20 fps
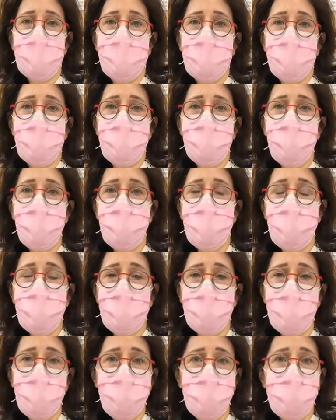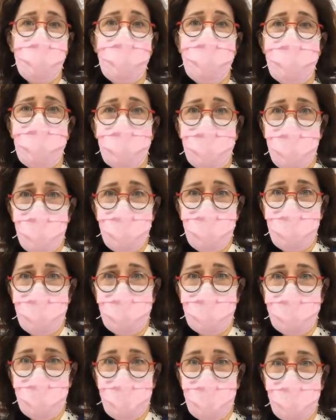And it's with Erin Choi from
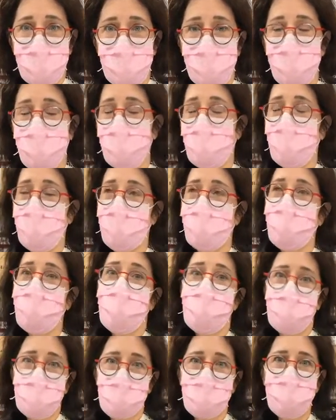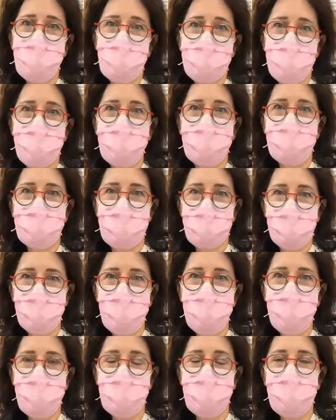Petroff Gallery. I'm really looking
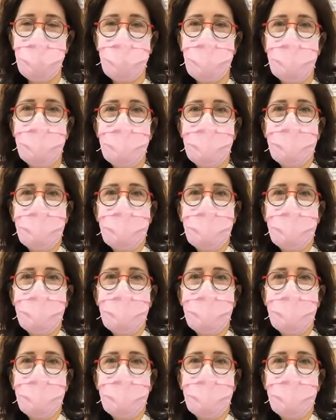forward to it.